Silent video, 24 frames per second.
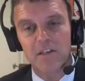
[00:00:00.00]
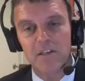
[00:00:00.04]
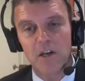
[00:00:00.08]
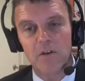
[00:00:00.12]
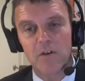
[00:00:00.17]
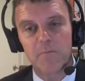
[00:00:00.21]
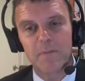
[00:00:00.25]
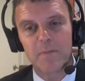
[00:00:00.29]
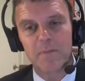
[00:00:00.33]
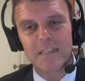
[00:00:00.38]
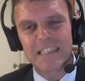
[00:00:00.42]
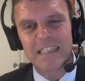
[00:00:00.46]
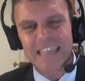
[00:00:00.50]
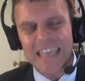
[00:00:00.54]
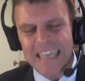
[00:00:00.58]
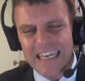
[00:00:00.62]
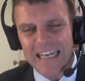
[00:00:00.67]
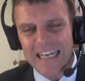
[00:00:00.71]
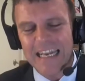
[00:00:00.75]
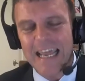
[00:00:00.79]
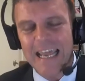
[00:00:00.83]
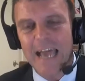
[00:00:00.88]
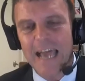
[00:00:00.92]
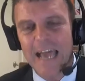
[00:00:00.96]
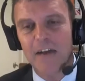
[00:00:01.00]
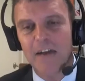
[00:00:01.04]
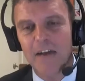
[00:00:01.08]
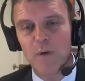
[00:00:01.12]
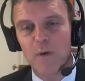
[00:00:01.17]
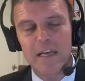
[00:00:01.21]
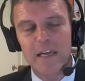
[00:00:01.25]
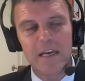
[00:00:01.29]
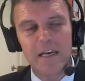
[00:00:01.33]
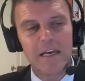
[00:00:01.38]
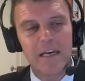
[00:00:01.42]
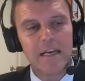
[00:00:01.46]
So particularly, how do
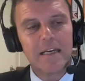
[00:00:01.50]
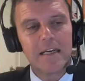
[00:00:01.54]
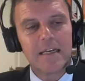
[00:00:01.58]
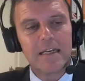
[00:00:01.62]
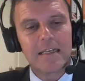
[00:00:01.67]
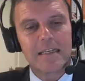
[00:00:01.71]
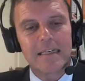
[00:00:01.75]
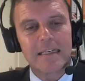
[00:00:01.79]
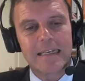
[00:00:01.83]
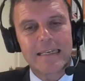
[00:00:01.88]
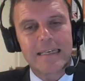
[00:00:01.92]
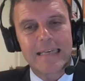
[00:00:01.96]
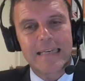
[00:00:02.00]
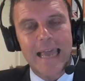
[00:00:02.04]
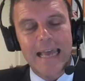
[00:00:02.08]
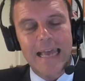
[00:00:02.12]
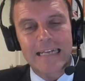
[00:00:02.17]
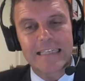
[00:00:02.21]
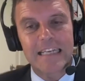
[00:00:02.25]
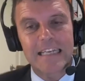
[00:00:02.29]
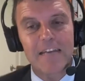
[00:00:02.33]
we get